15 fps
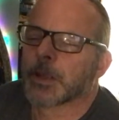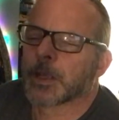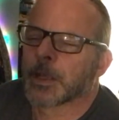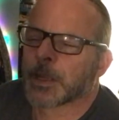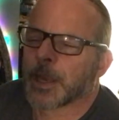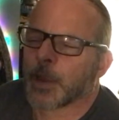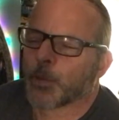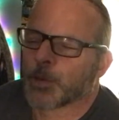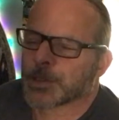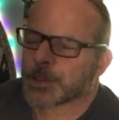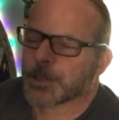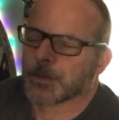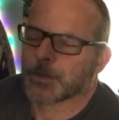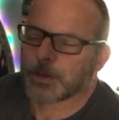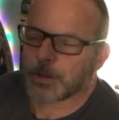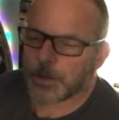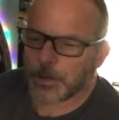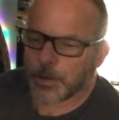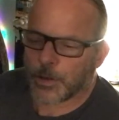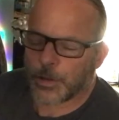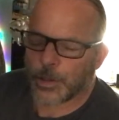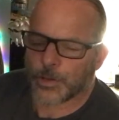I wasn't
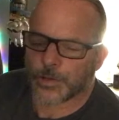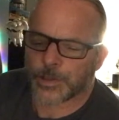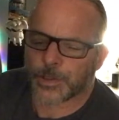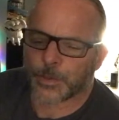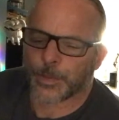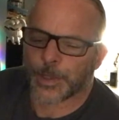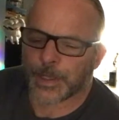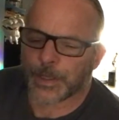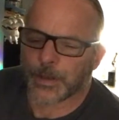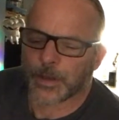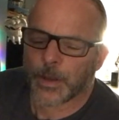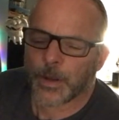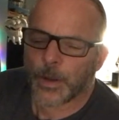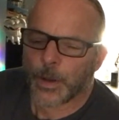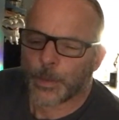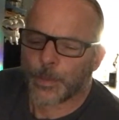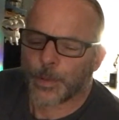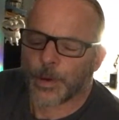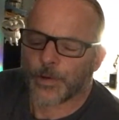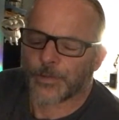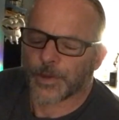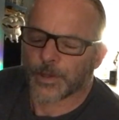close to being
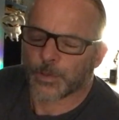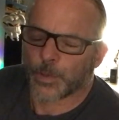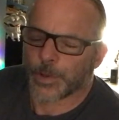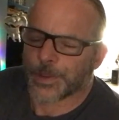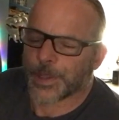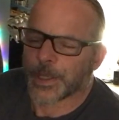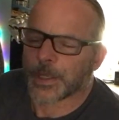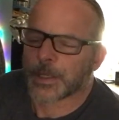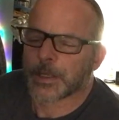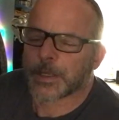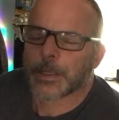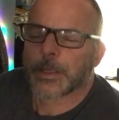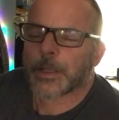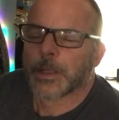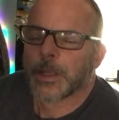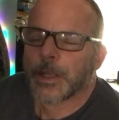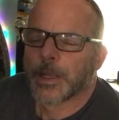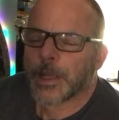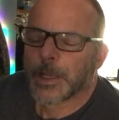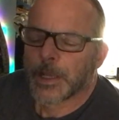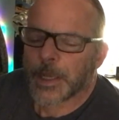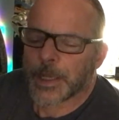perfect with it,
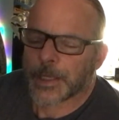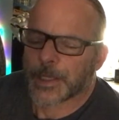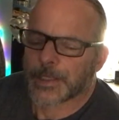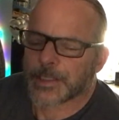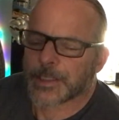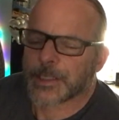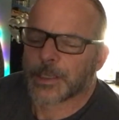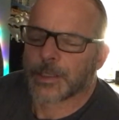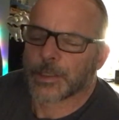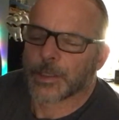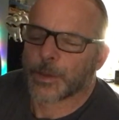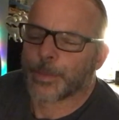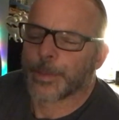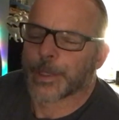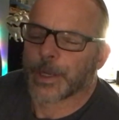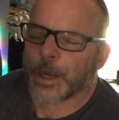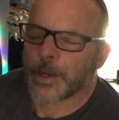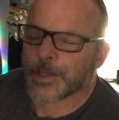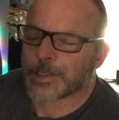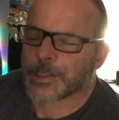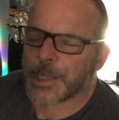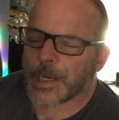and it's still a little bit
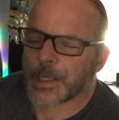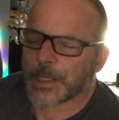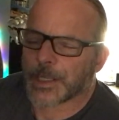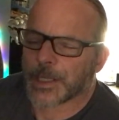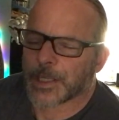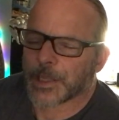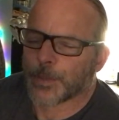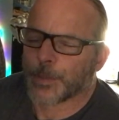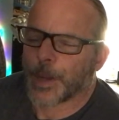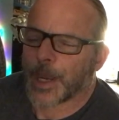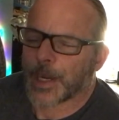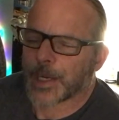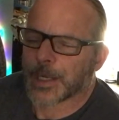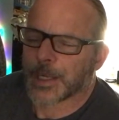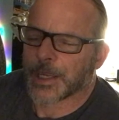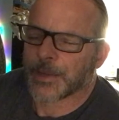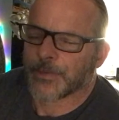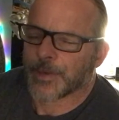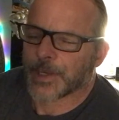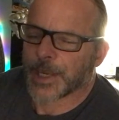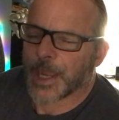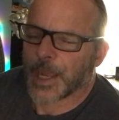unsettling in the body
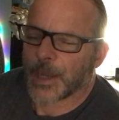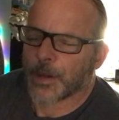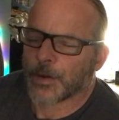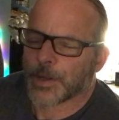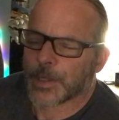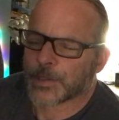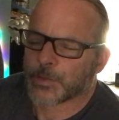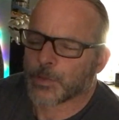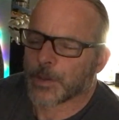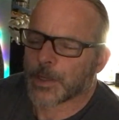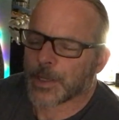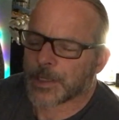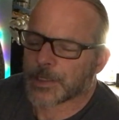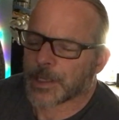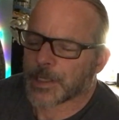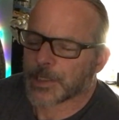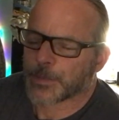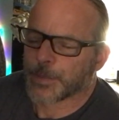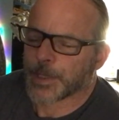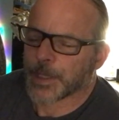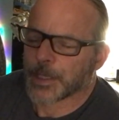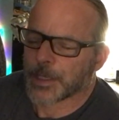even now as I
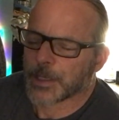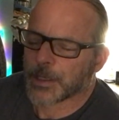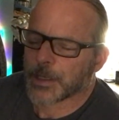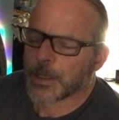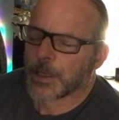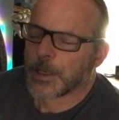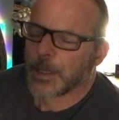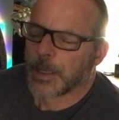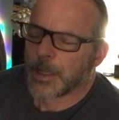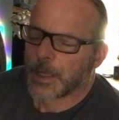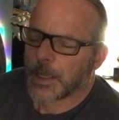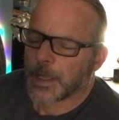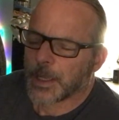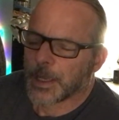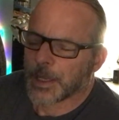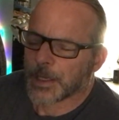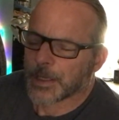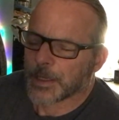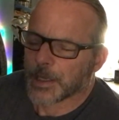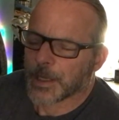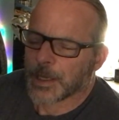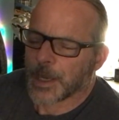speak,
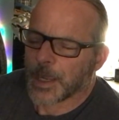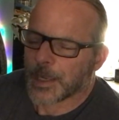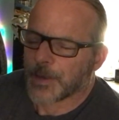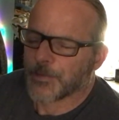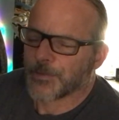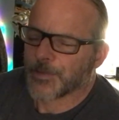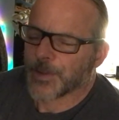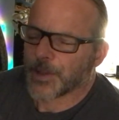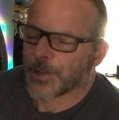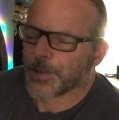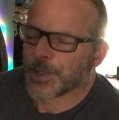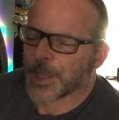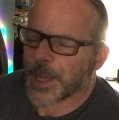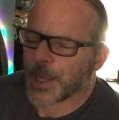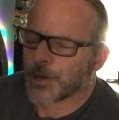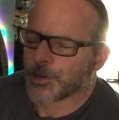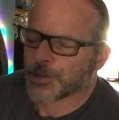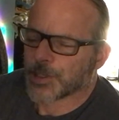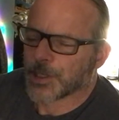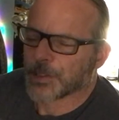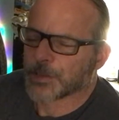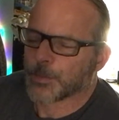and I can feel the
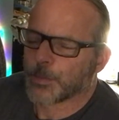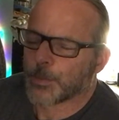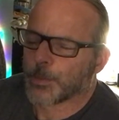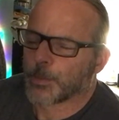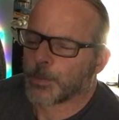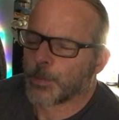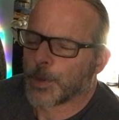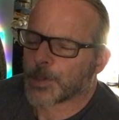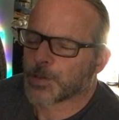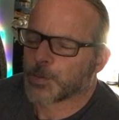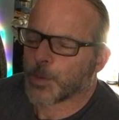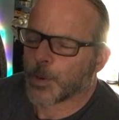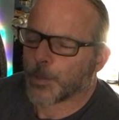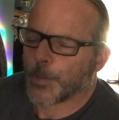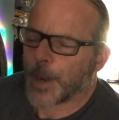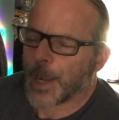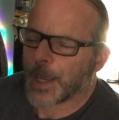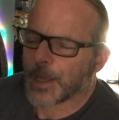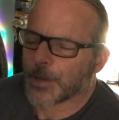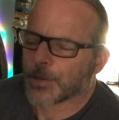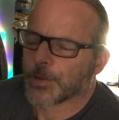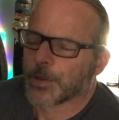energy. It's much more
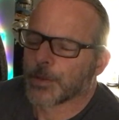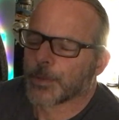mild.